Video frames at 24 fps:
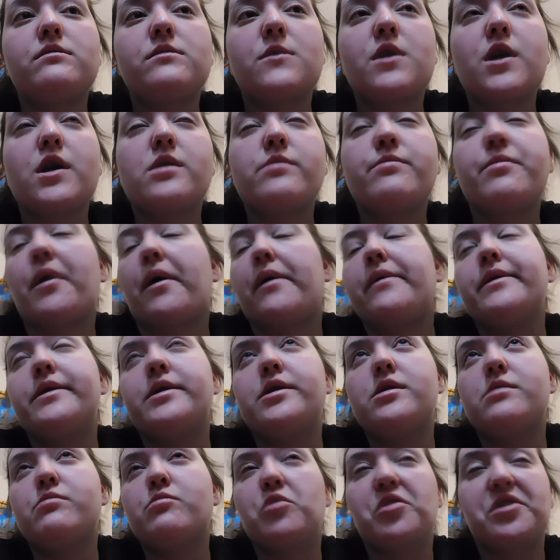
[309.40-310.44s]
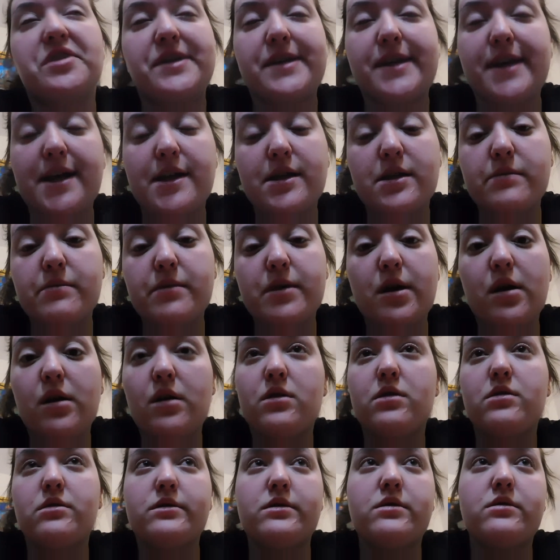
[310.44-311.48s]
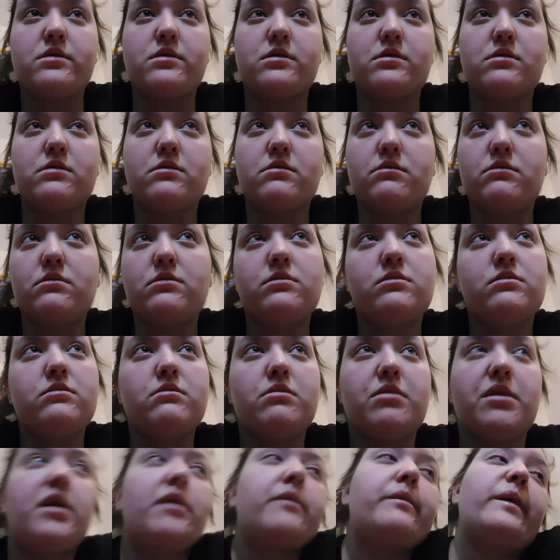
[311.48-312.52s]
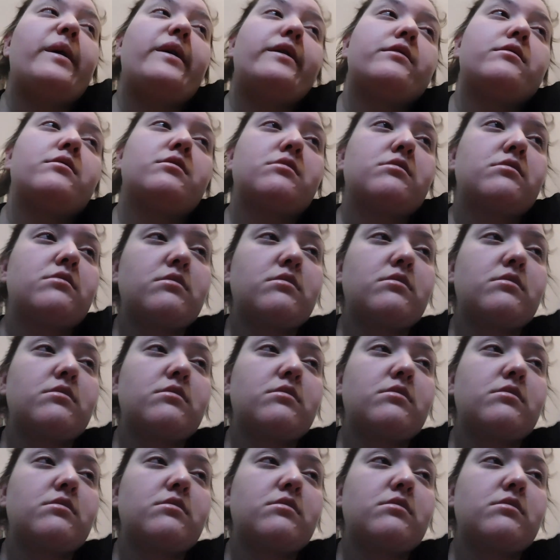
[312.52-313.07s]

It's probably just more intense because PMS.